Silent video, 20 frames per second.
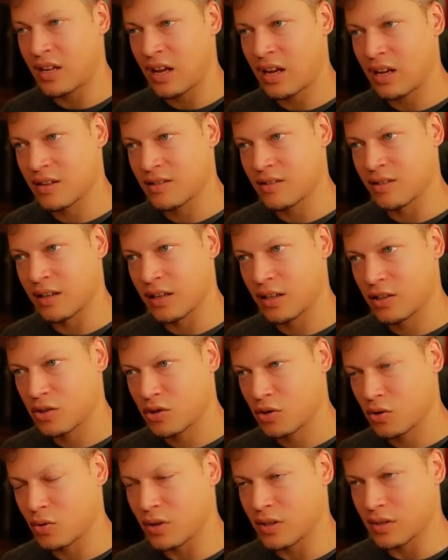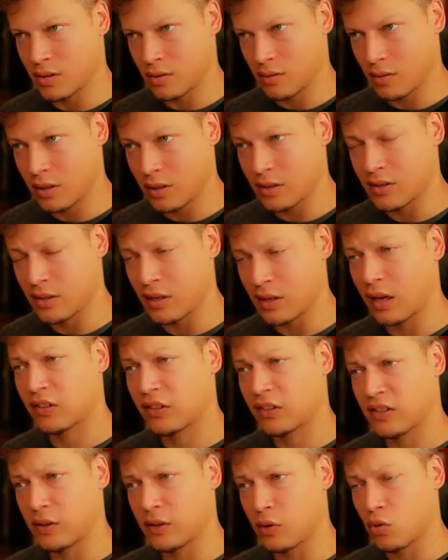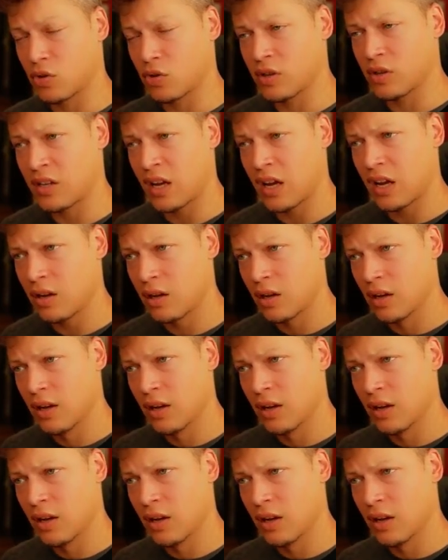is linked to is it's an execution day.